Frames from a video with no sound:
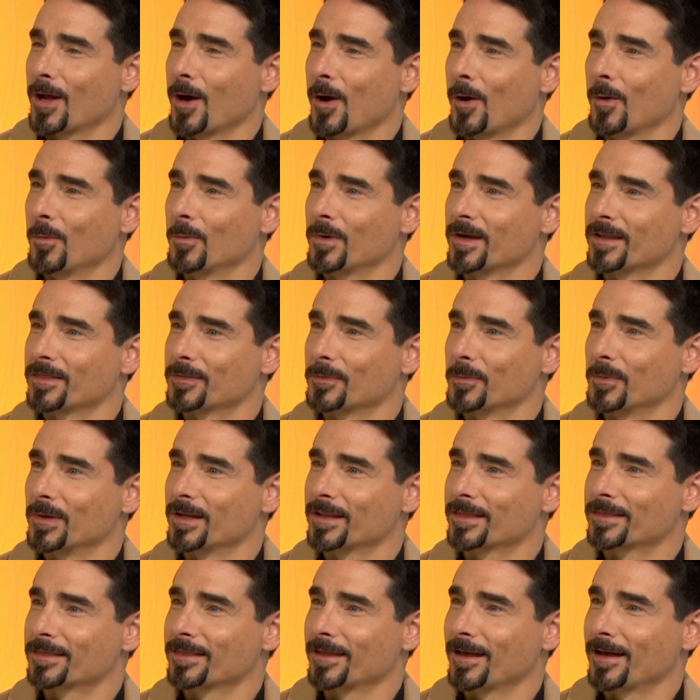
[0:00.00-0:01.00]
at home with
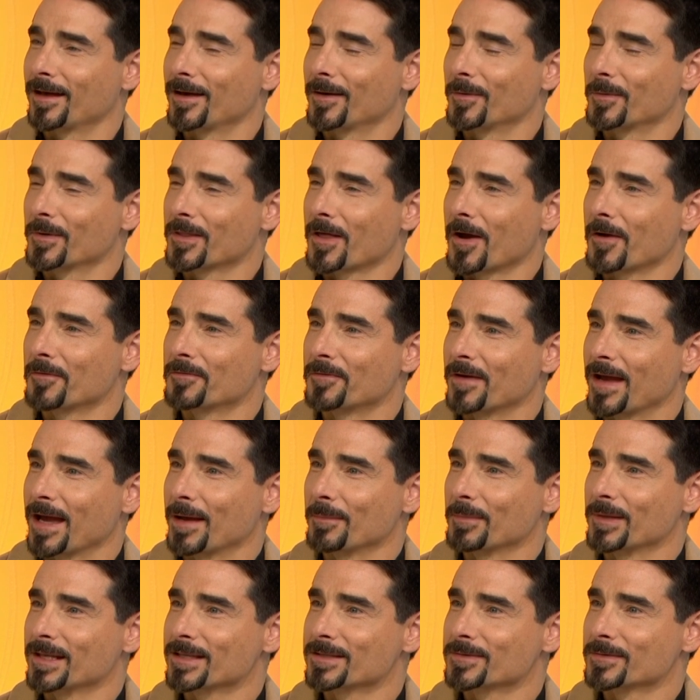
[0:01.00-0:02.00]
with uh, with our
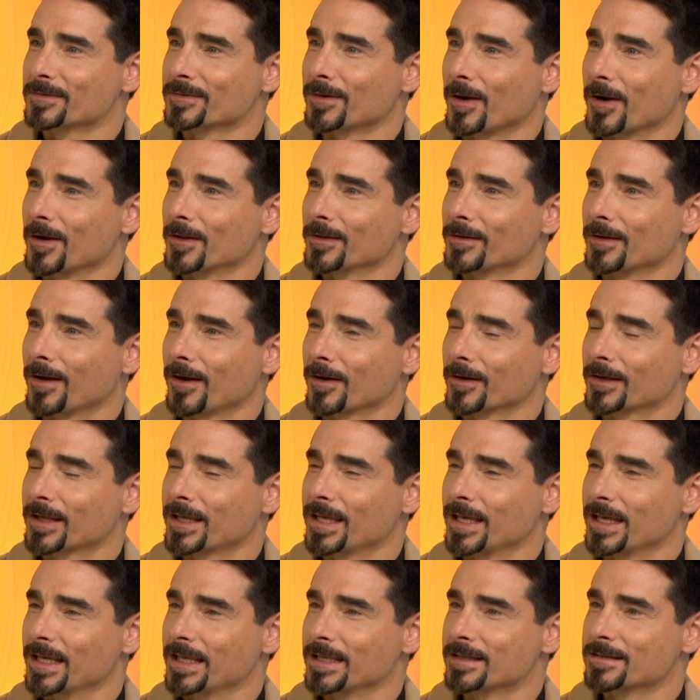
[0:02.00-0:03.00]
families, our our
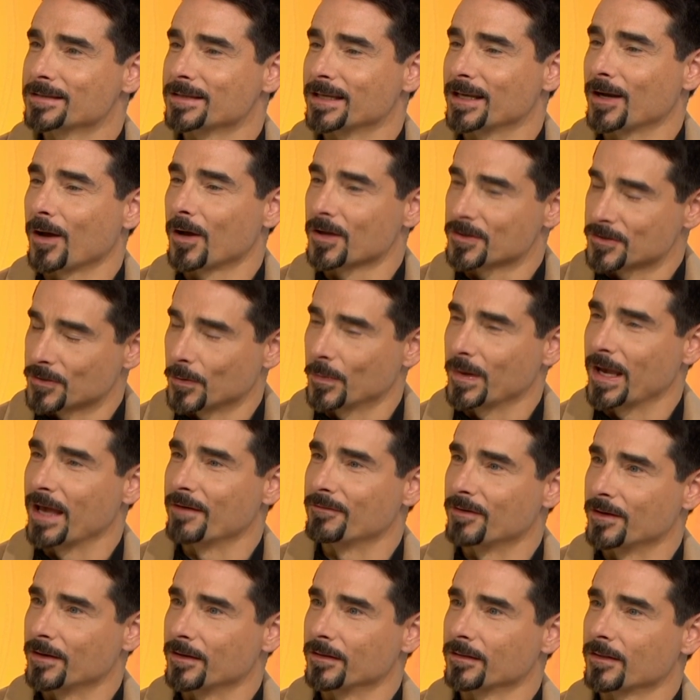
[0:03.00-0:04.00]
kids, and also yeah. we
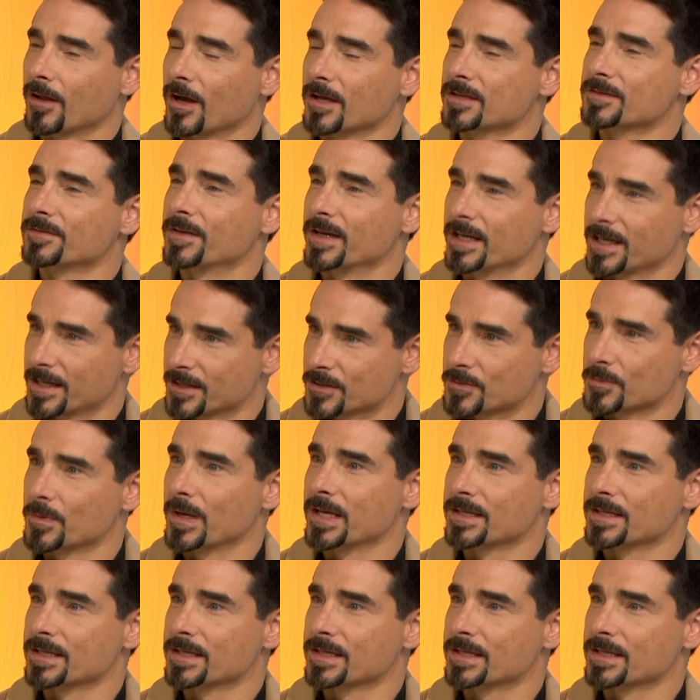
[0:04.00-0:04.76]
have a Las Vegas